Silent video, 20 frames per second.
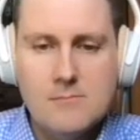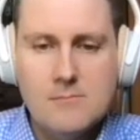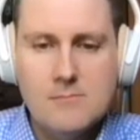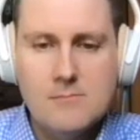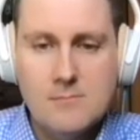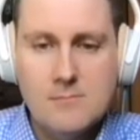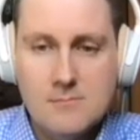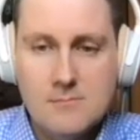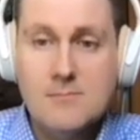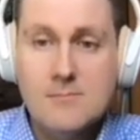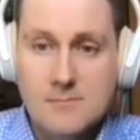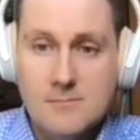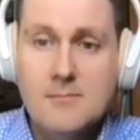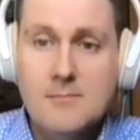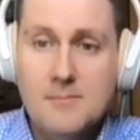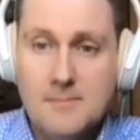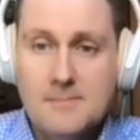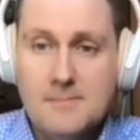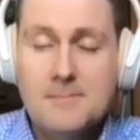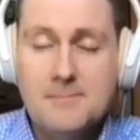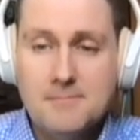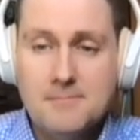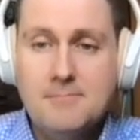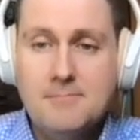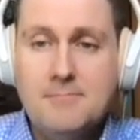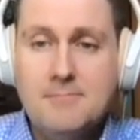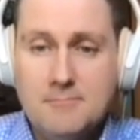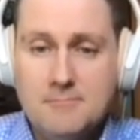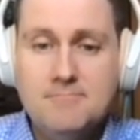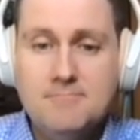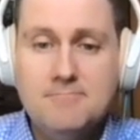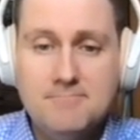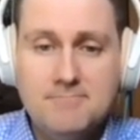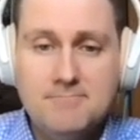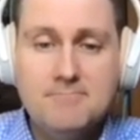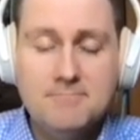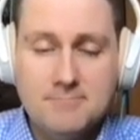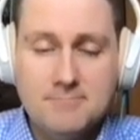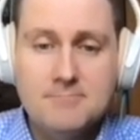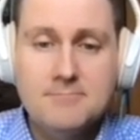
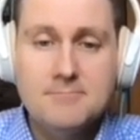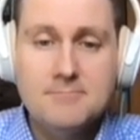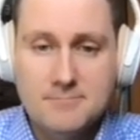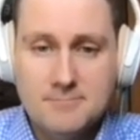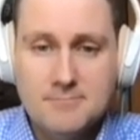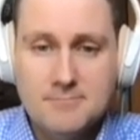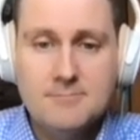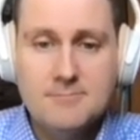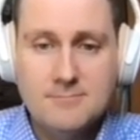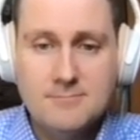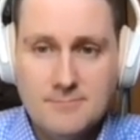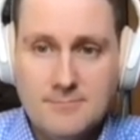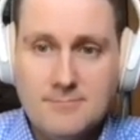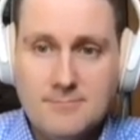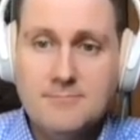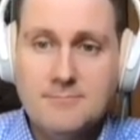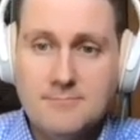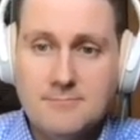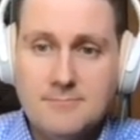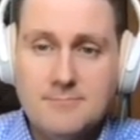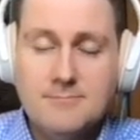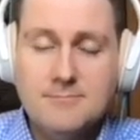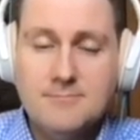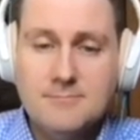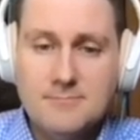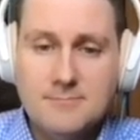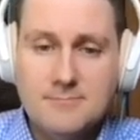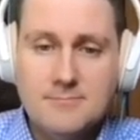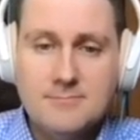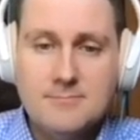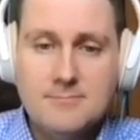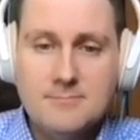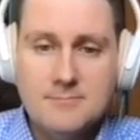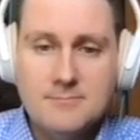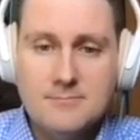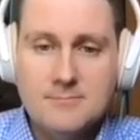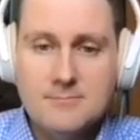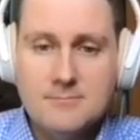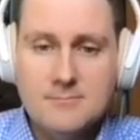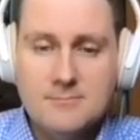
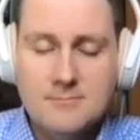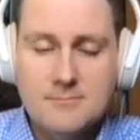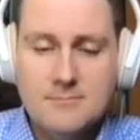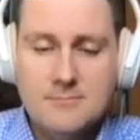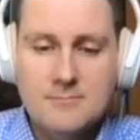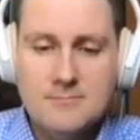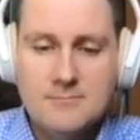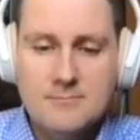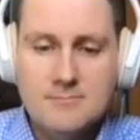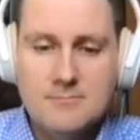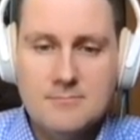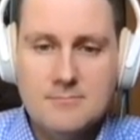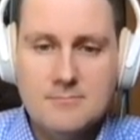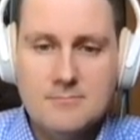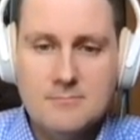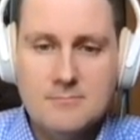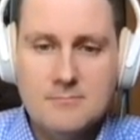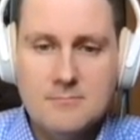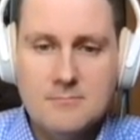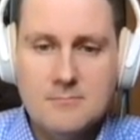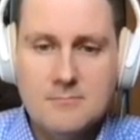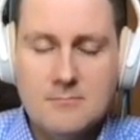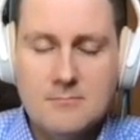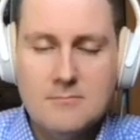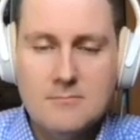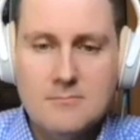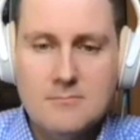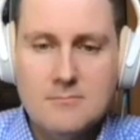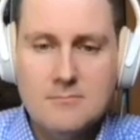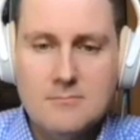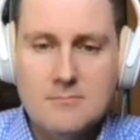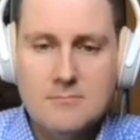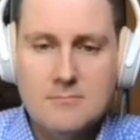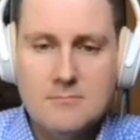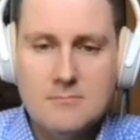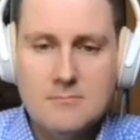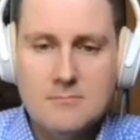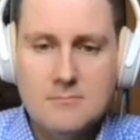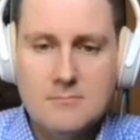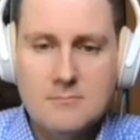
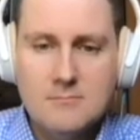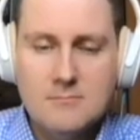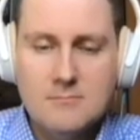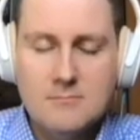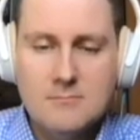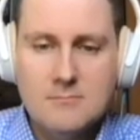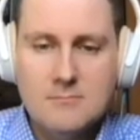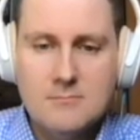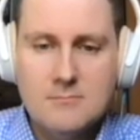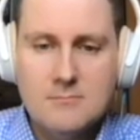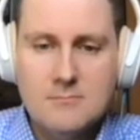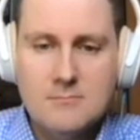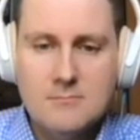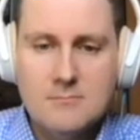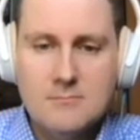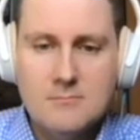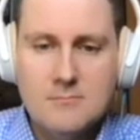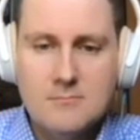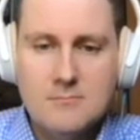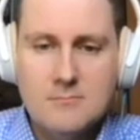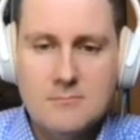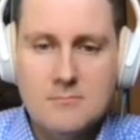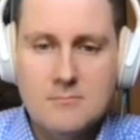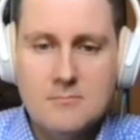The person shown says nothing.